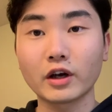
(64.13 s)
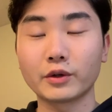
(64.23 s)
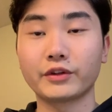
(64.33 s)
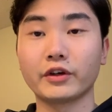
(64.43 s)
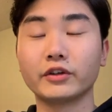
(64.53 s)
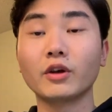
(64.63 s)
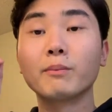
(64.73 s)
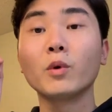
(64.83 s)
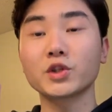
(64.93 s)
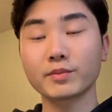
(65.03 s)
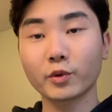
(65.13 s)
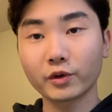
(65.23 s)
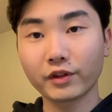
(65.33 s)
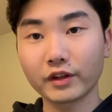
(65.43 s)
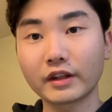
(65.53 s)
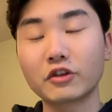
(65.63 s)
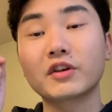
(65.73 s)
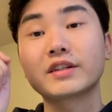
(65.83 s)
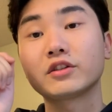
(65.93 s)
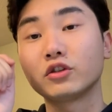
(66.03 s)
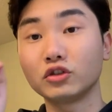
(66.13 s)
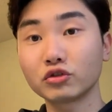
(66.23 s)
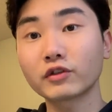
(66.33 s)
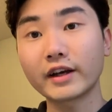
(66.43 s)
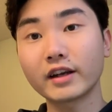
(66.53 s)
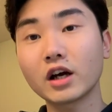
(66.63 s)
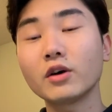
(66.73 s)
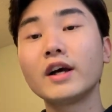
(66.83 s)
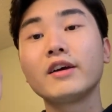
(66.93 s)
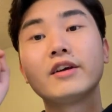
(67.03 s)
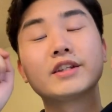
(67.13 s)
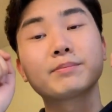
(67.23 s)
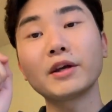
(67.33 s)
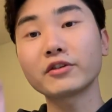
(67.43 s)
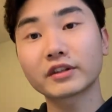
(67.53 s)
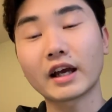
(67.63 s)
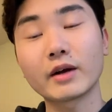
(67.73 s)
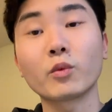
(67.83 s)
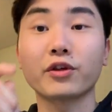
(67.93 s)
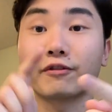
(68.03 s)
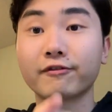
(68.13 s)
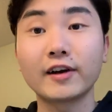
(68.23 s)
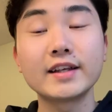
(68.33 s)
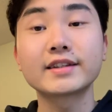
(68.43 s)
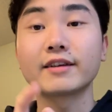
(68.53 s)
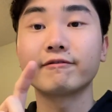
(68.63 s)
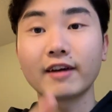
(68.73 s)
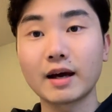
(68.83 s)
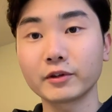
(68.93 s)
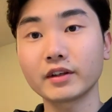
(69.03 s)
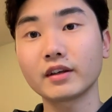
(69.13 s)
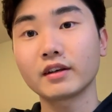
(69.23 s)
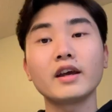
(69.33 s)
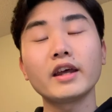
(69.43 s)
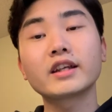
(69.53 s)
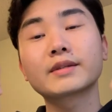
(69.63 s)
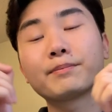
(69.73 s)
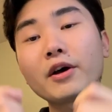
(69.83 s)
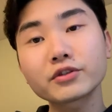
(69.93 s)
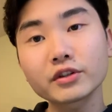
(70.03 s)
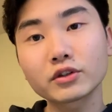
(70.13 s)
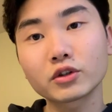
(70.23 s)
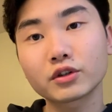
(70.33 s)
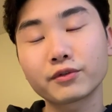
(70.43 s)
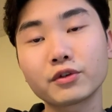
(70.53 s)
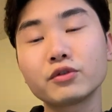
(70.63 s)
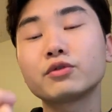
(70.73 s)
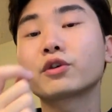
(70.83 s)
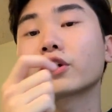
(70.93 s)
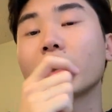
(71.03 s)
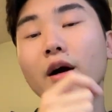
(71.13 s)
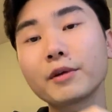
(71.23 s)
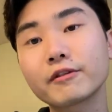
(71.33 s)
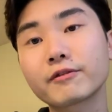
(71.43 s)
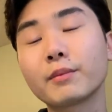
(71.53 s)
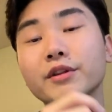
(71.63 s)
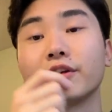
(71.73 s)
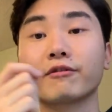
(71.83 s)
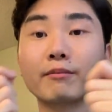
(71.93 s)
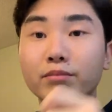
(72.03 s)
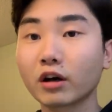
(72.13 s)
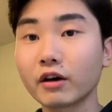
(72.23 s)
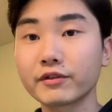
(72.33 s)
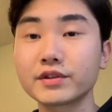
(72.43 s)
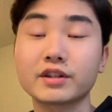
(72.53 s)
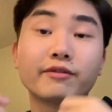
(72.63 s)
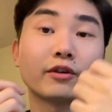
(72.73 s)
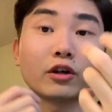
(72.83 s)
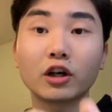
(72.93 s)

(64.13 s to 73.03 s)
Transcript: you out there, the most important thing that you guys need to do right now is spend your time with your friends and family and especially those of you who are coming from a different province, different